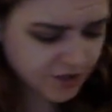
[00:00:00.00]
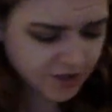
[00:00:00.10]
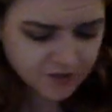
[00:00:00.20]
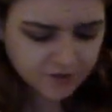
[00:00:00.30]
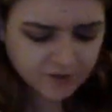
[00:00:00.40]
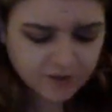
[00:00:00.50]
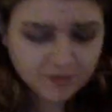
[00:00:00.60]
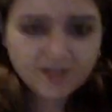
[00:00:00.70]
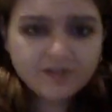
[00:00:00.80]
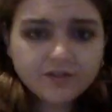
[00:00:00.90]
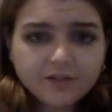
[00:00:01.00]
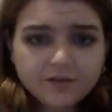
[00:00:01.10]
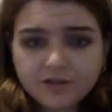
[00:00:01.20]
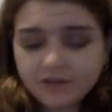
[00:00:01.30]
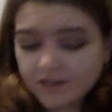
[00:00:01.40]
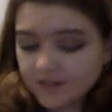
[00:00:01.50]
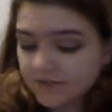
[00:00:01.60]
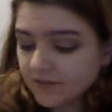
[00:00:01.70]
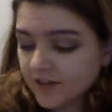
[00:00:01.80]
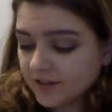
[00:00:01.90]
So we're going to be leveling and recrowning the
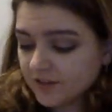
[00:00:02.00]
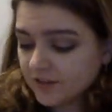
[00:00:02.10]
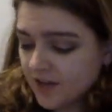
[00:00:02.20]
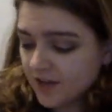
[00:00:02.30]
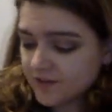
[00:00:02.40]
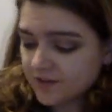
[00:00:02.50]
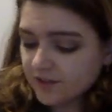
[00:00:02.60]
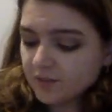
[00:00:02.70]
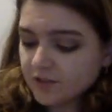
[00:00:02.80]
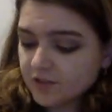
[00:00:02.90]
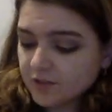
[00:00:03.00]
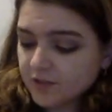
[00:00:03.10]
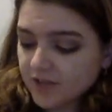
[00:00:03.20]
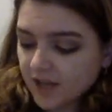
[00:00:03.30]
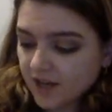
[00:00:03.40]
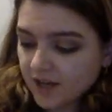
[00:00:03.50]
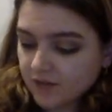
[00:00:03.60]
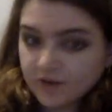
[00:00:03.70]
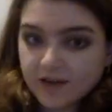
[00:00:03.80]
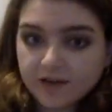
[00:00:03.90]
frets, and then I'm going to be doing a
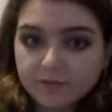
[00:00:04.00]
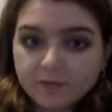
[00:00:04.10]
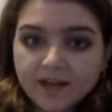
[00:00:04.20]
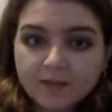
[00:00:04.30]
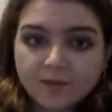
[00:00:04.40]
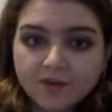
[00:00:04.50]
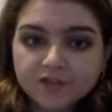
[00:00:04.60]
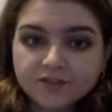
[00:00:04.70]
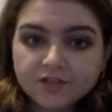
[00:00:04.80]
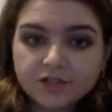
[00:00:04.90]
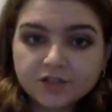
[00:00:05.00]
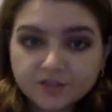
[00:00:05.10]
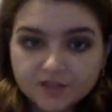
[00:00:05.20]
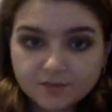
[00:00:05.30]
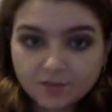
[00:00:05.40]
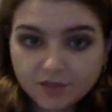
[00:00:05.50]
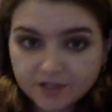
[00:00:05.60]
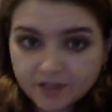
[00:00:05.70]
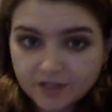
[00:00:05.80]
red and black burst finish on this body.